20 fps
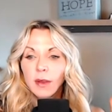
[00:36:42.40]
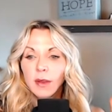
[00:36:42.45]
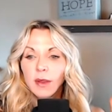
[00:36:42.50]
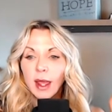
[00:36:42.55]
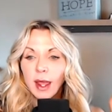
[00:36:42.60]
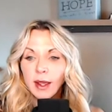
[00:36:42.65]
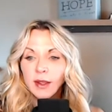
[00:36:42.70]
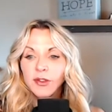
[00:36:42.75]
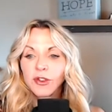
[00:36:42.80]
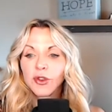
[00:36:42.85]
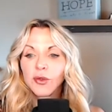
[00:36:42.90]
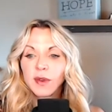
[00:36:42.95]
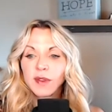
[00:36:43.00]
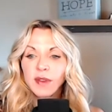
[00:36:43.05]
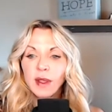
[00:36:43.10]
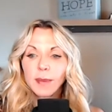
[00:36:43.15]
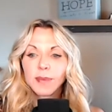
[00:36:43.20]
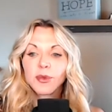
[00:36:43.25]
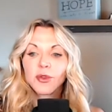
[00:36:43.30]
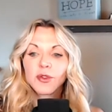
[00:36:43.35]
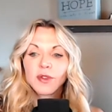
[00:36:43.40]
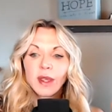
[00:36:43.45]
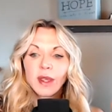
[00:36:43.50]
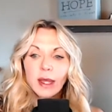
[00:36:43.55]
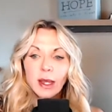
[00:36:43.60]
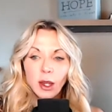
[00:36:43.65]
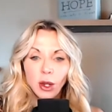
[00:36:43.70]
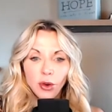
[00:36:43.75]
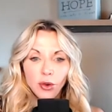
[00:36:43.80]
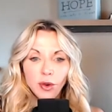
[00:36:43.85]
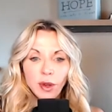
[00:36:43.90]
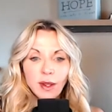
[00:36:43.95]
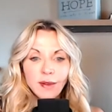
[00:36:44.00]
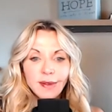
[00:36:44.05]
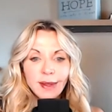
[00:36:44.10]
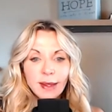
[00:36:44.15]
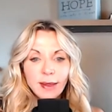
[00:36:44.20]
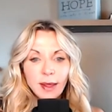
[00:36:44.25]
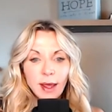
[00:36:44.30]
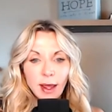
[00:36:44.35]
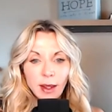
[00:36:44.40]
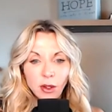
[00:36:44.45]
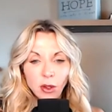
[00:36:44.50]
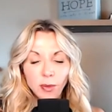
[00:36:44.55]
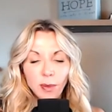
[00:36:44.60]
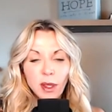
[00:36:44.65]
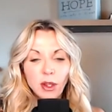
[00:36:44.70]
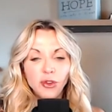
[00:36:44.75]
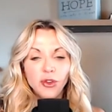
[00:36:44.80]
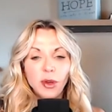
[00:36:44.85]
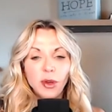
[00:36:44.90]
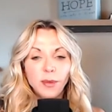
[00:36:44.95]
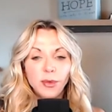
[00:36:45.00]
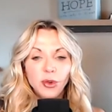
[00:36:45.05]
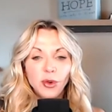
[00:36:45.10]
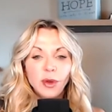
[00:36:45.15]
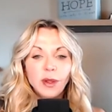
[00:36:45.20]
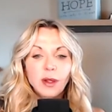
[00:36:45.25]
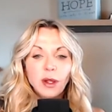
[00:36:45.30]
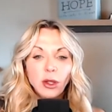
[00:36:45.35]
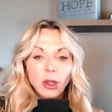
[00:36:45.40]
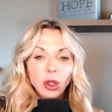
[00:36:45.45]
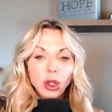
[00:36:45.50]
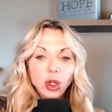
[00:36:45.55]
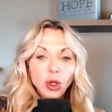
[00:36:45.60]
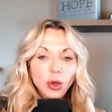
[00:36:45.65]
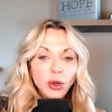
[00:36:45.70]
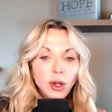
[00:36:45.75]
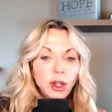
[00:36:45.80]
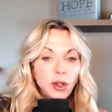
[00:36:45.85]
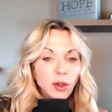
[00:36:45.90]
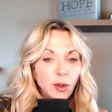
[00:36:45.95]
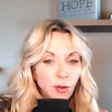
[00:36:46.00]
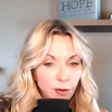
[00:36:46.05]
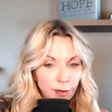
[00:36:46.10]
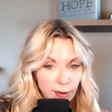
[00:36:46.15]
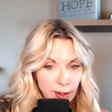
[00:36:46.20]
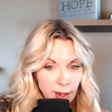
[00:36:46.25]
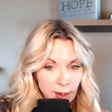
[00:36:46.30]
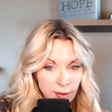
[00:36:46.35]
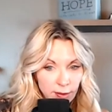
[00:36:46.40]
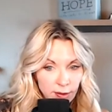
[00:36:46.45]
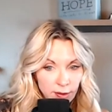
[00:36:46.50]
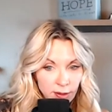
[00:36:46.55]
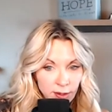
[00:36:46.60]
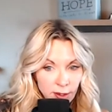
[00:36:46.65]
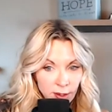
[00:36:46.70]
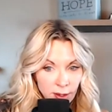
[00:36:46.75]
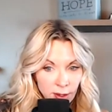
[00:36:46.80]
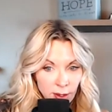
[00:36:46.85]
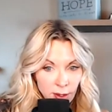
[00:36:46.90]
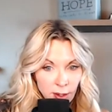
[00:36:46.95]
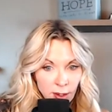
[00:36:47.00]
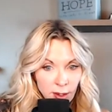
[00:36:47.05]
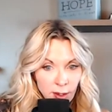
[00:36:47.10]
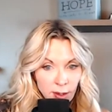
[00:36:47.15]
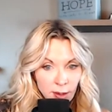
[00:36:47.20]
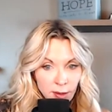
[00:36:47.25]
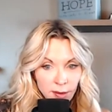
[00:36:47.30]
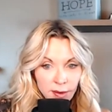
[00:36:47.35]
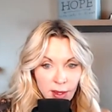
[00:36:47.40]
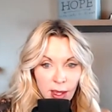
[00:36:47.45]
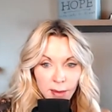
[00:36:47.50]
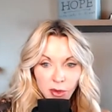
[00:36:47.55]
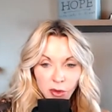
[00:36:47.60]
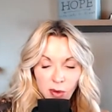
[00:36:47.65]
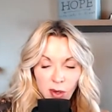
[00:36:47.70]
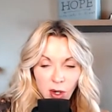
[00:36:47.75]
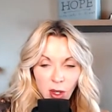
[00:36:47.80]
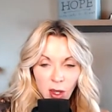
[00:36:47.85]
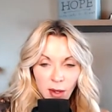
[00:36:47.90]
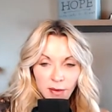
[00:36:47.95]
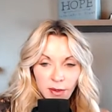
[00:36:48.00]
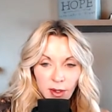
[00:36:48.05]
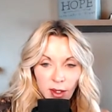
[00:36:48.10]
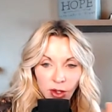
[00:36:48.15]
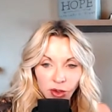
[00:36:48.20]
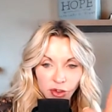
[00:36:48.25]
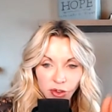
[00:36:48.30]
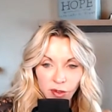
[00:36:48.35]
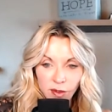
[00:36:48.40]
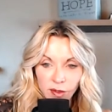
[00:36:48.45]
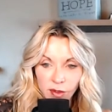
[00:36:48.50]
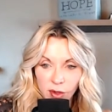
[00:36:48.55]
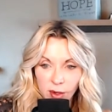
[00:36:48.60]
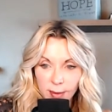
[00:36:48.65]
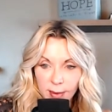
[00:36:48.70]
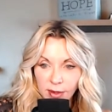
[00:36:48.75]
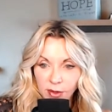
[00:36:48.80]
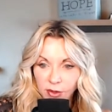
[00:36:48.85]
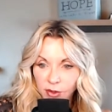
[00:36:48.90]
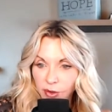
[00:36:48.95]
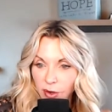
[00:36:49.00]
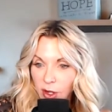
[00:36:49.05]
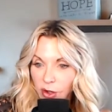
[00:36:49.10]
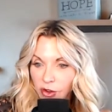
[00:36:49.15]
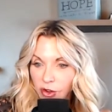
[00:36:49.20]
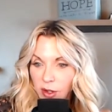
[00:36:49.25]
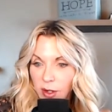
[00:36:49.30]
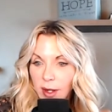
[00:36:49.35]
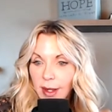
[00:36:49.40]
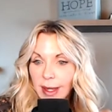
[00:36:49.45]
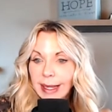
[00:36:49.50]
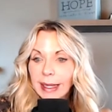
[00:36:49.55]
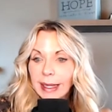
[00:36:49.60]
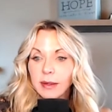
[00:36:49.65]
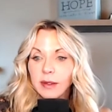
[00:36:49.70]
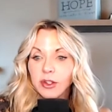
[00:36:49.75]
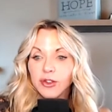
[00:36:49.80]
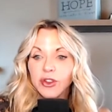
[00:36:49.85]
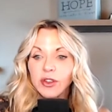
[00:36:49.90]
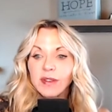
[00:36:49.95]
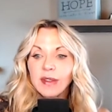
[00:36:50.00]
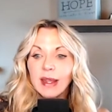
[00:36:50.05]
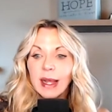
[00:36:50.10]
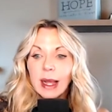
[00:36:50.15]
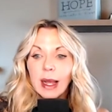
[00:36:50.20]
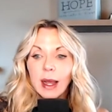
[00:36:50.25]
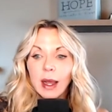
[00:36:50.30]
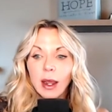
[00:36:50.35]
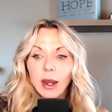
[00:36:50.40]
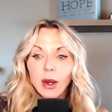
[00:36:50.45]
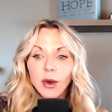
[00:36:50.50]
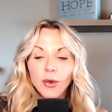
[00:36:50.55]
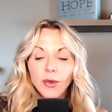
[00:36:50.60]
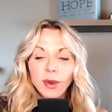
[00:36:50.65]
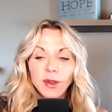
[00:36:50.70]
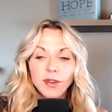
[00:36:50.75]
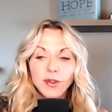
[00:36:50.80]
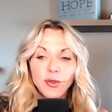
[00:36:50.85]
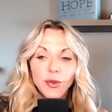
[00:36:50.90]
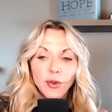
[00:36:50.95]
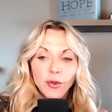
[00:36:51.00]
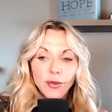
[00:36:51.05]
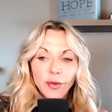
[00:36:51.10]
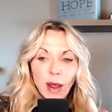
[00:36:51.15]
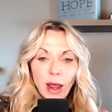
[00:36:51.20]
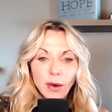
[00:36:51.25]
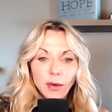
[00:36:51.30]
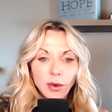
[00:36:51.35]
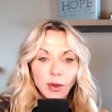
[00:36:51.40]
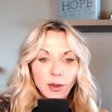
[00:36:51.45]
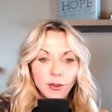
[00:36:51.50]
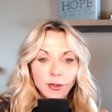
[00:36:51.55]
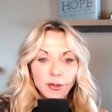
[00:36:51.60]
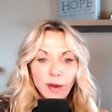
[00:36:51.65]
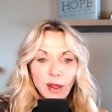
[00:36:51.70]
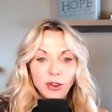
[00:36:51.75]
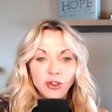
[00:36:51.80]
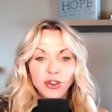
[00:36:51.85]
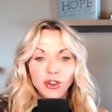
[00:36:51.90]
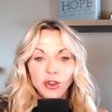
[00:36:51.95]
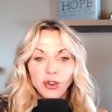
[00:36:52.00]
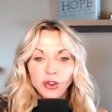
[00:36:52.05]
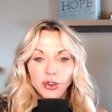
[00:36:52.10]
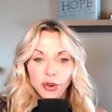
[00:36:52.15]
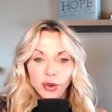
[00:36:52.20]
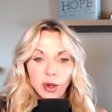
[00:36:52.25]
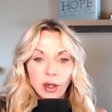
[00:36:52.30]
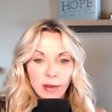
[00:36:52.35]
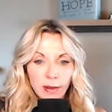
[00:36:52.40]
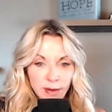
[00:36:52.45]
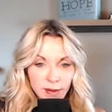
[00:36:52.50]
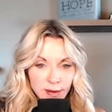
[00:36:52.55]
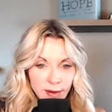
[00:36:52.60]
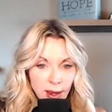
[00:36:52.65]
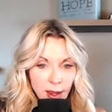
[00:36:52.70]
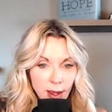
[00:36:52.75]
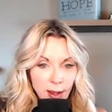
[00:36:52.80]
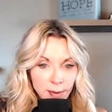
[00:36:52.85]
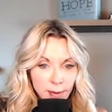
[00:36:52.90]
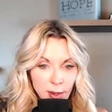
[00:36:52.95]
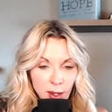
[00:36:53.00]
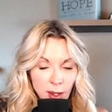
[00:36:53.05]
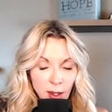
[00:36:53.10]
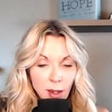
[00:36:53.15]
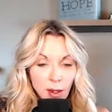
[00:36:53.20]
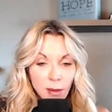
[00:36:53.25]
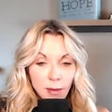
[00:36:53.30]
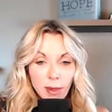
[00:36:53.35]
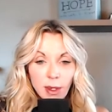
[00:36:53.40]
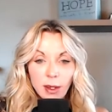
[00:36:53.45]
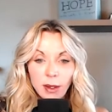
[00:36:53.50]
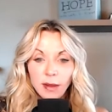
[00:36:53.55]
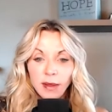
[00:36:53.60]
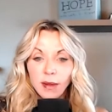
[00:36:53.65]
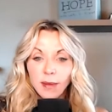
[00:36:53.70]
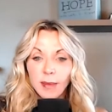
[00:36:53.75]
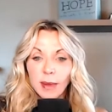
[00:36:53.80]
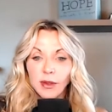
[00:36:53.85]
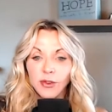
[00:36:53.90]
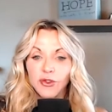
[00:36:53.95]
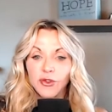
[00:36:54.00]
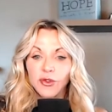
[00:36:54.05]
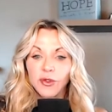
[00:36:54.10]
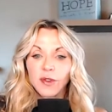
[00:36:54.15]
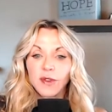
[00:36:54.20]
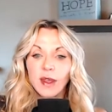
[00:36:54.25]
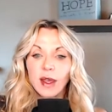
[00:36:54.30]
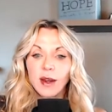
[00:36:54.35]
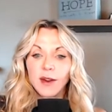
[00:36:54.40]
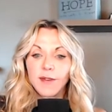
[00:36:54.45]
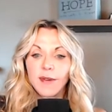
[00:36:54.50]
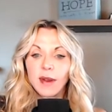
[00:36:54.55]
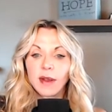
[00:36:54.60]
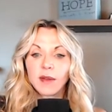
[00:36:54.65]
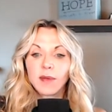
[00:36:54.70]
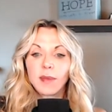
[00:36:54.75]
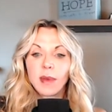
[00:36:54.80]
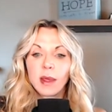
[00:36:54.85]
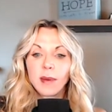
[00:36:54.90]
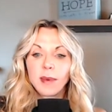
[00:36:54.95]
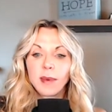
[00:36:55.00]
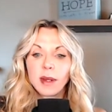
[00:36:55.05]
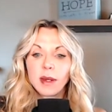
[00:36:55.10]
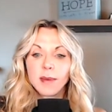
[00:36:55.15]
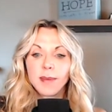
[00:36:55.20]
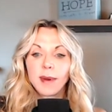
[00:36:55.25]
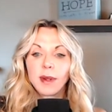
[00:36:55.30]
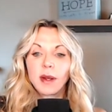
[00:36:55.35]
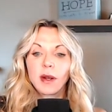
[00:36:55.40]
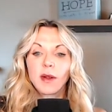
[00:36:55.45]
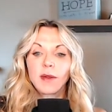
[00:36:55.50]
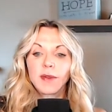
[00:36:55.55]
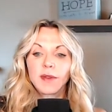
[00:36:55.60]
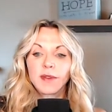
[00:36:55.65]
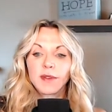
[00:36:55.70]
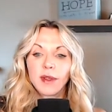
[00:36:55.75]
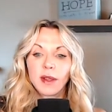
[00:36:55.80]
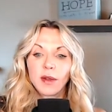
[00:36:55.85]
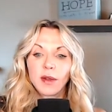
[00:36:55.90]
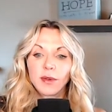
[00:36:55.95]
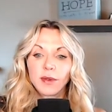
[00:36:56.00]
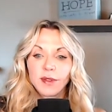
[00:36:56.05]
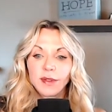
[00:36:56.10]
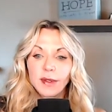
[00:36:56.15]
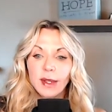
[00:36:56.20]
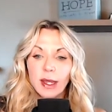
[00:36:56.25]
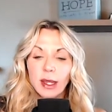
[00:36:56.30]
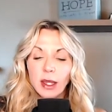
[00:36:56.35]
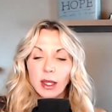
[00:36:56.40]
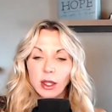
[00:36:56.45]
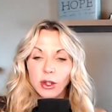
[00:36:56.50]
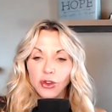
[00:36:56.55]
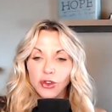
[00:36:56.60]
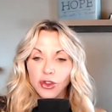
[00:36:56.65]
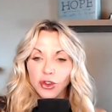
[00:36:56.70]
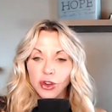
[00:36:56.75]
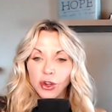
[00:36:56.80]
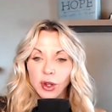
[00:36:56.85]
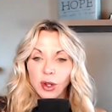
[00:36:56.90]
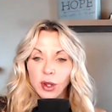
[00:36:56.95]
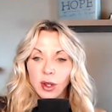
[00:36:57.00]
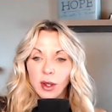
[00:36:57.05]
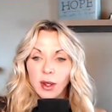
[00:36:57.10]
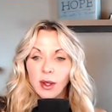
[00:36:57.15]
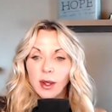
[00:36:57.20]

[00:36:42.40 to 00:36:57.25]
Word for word: the ACE2 receptors increase in the endometrium during the luteal phase, time between ovulation, start of menstruation, suggests a higher risk for viral infection during this time, meaning that the menstrual side effects may be dependent on the cycle stage